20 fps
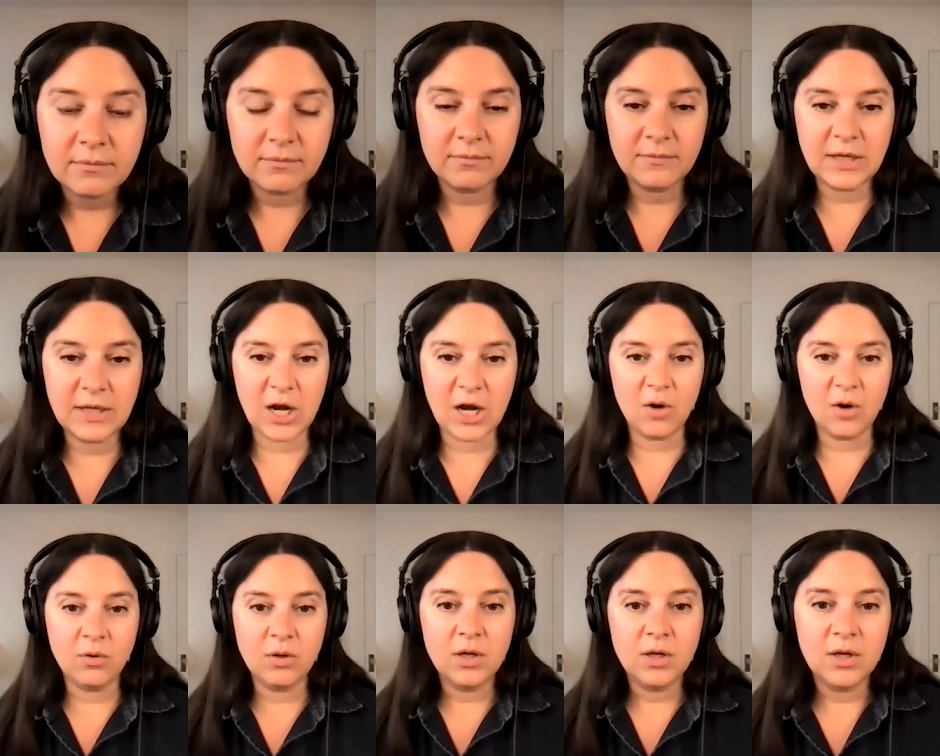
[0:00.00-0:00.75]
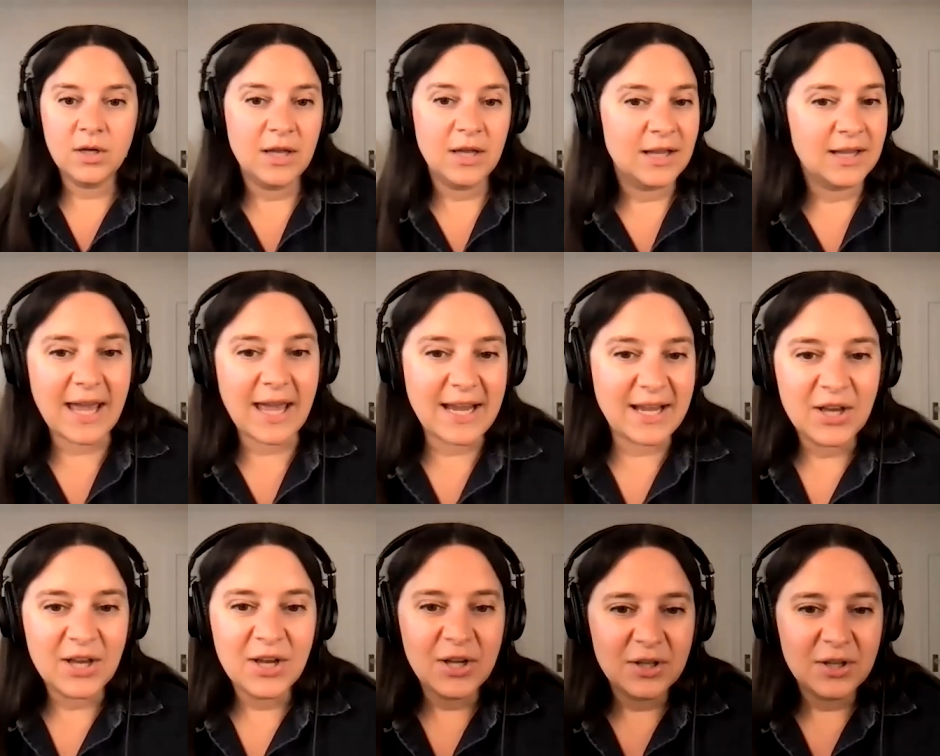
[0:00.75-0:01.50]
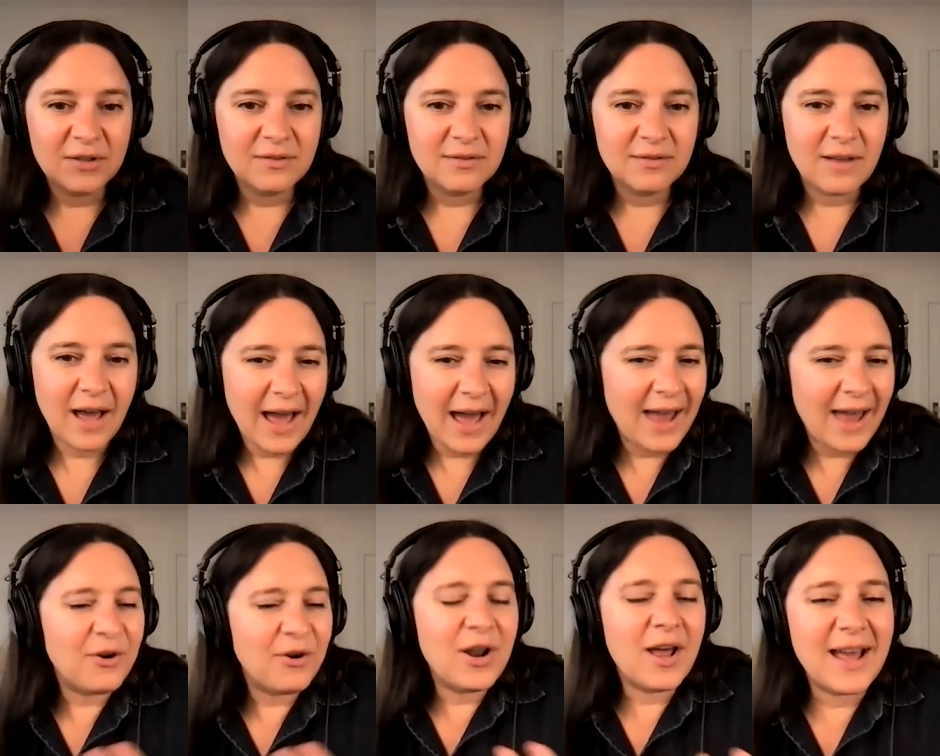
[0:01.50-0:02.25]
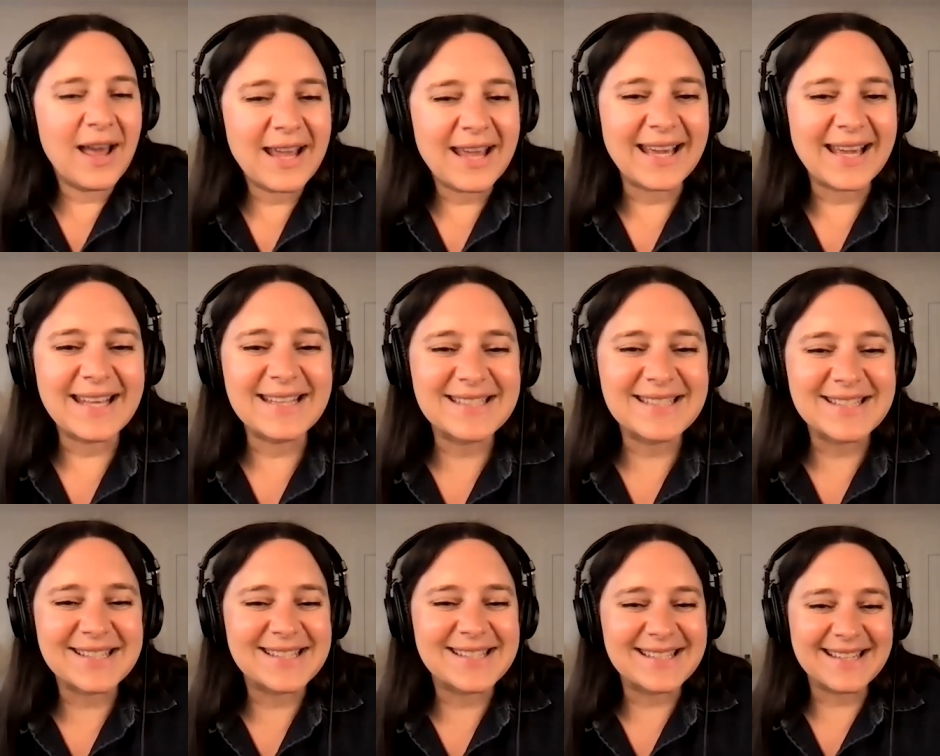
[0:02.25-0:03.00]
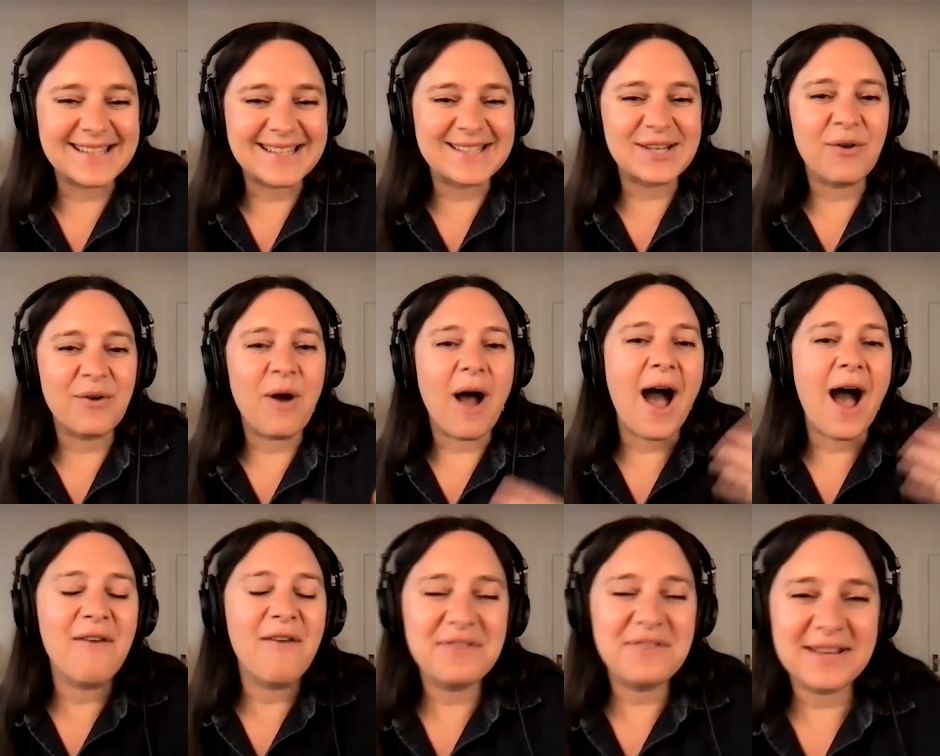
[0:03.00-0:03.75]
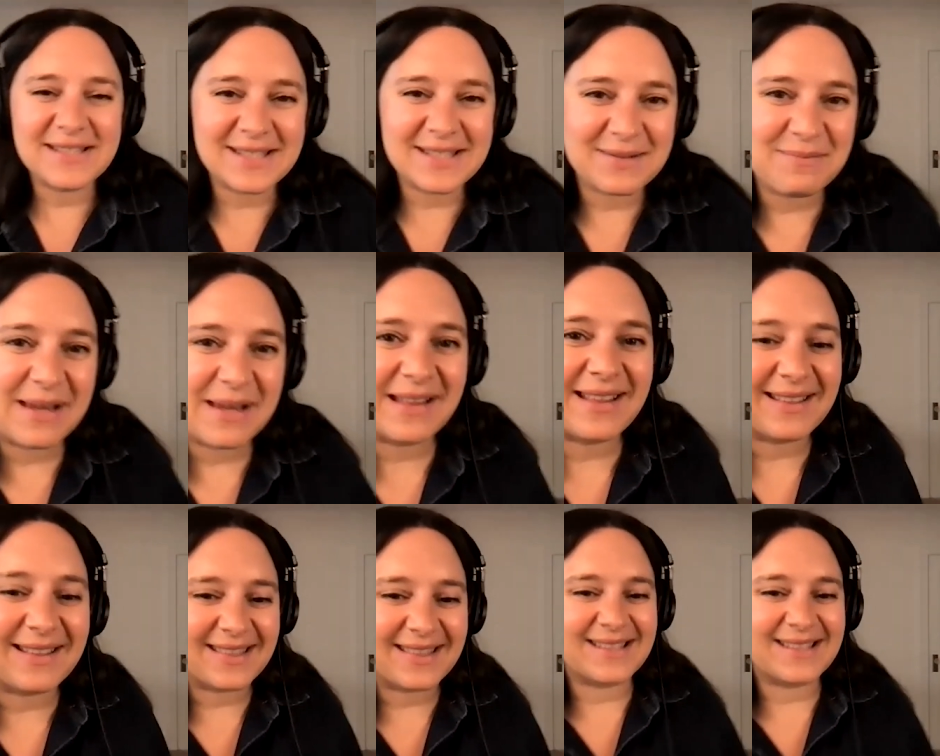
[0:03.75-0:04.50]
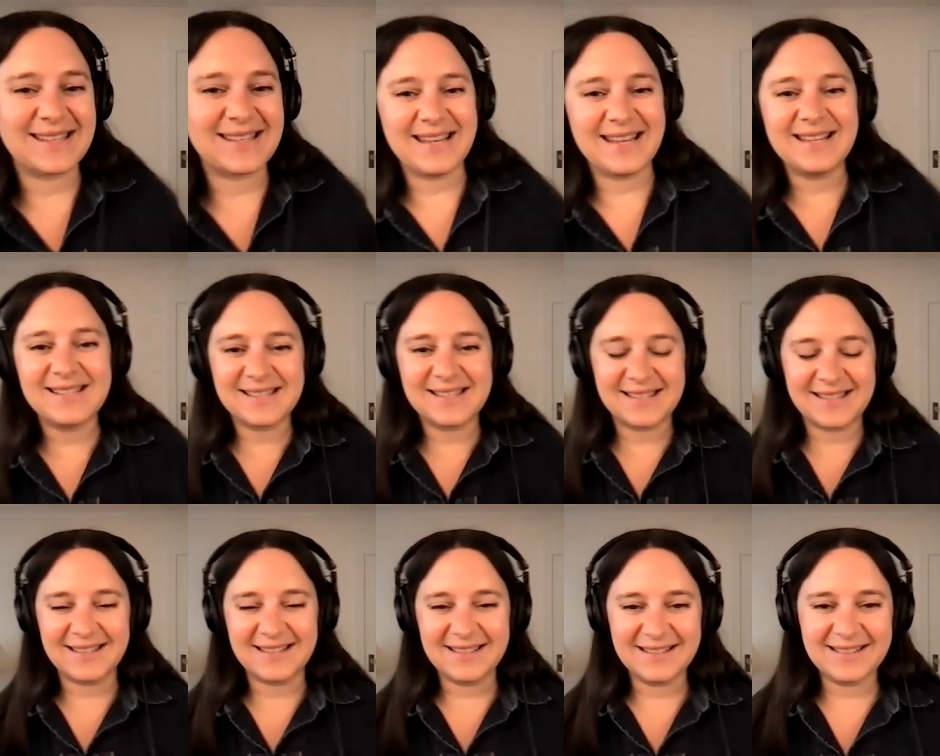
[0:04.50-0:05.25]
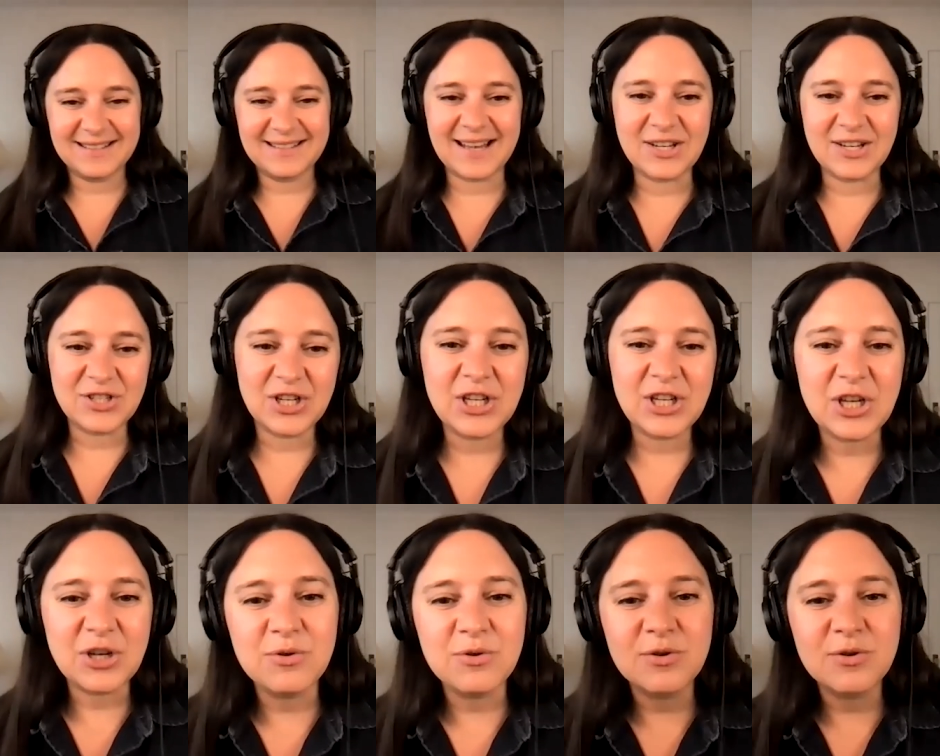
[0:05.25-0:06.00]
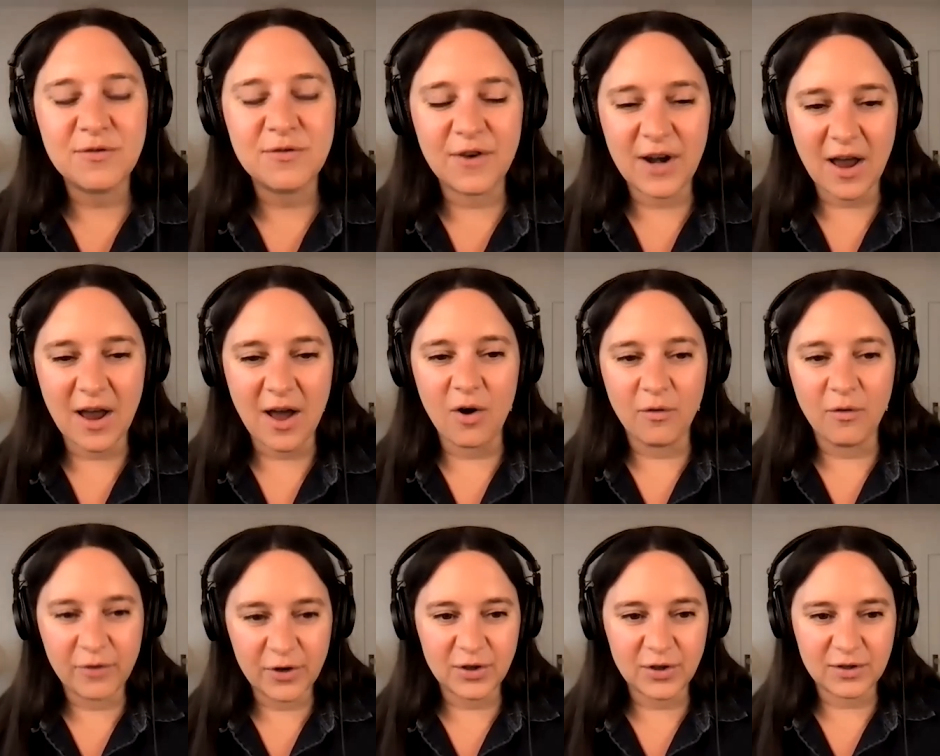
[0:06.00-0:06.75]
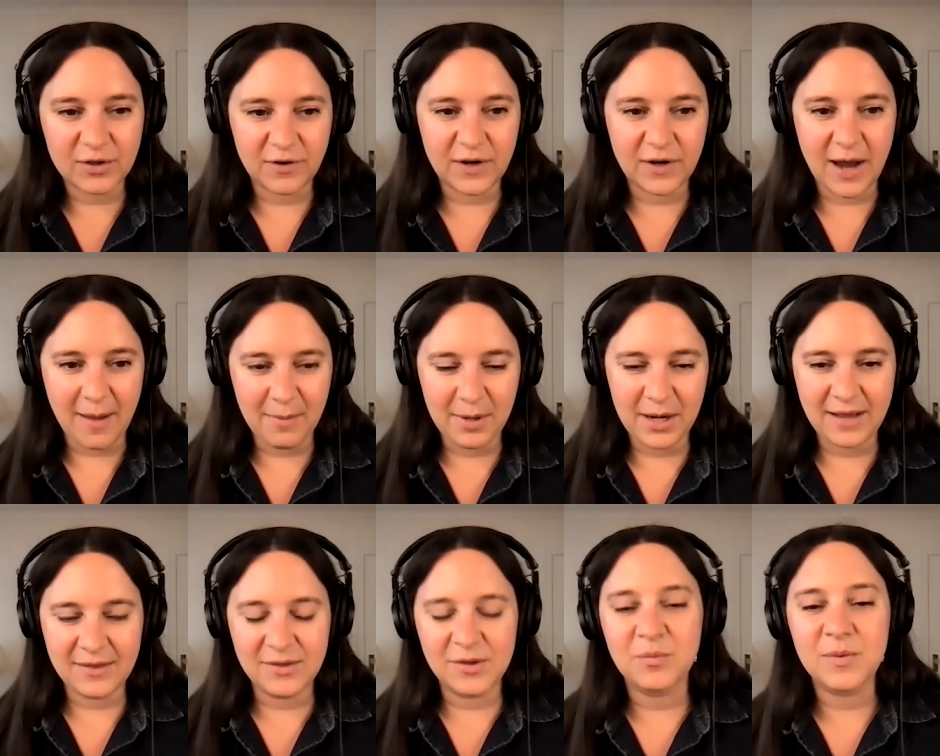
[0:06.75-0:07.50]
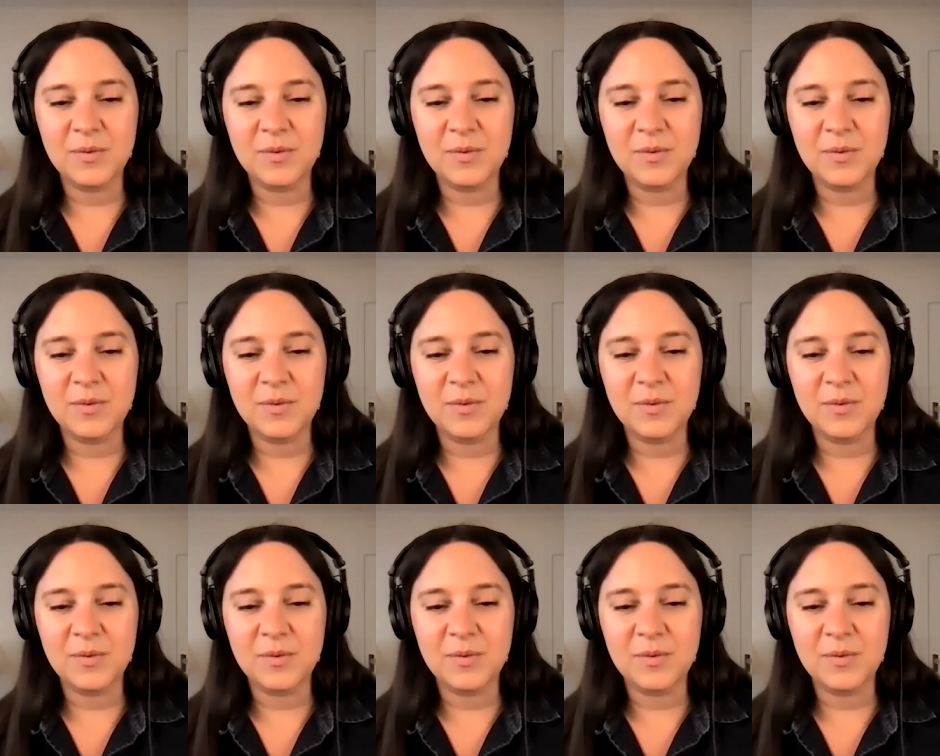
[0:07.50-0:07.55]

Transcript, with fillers: You know, like I don't like it's just it's so obvious to me that this is such a huge overlooked phenomenon.